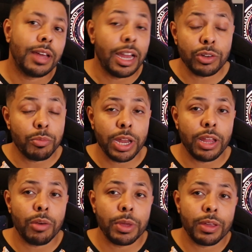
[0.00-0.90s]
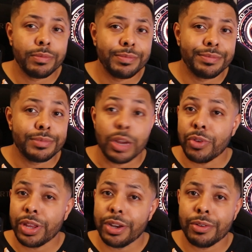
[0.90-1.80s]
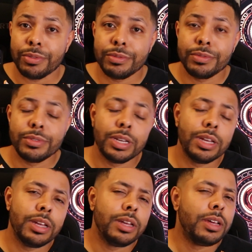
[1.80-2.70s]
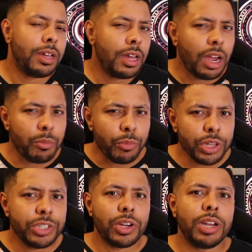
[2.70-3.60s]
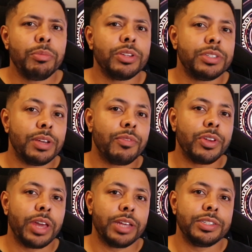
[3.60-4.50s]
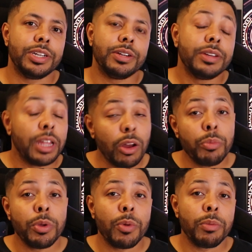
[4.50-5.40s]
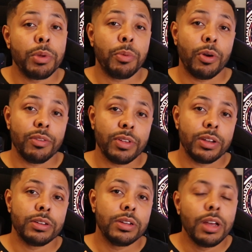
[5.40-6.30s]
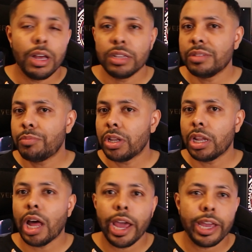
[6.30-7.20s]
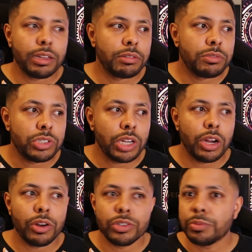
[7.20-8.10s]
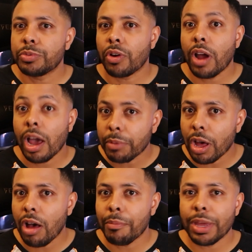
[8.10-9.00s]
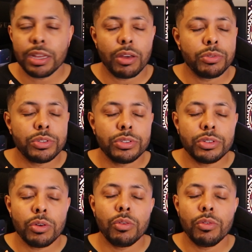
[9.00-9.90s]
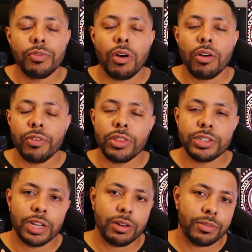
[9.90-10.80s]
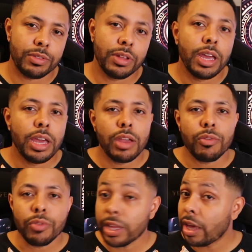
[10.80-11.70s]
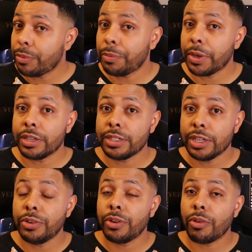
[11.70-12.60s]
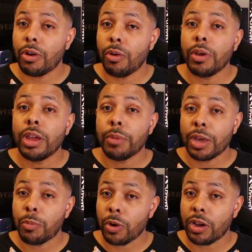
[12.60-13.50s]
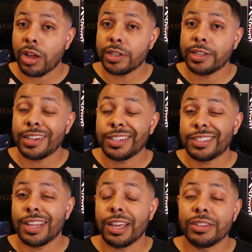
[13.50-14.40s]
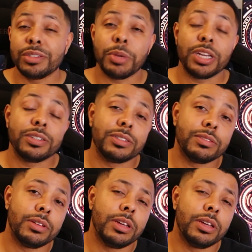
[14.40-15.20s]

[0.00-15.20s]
I don't mind helping. I really don't. I'm really trying to build something for you guys here, and I hope you'll want to be a part of it. A simple like, share, subscribe, comment goes so far for the channel. It really helps me continue to grow and make more content and stay in the space.